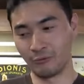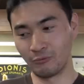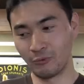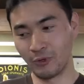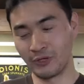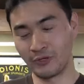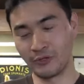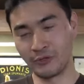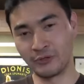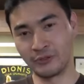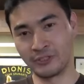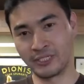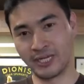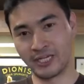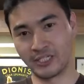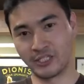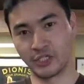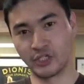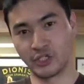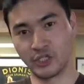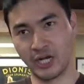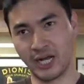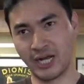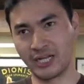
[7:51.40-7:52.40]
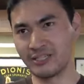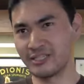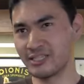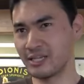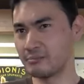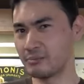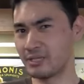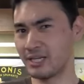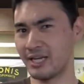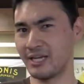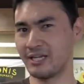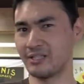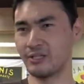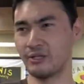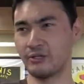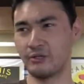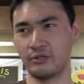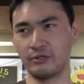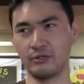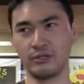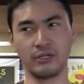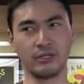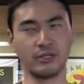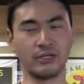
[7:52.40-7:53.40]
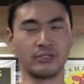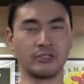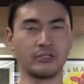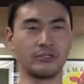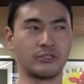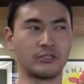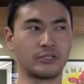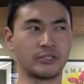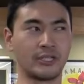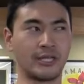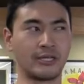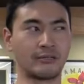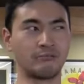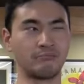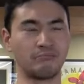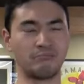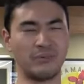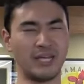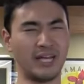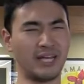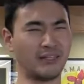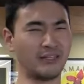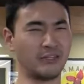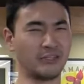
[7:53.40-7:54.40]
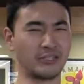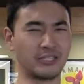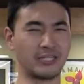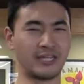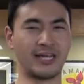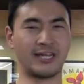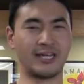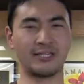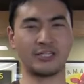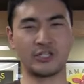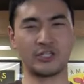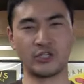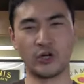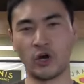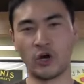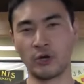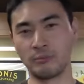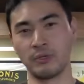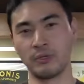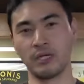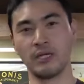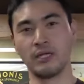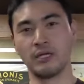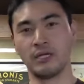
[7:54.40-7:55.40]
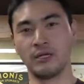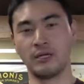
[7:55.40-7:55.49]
When you taste a shot, sometimes just like, man, there's that sharp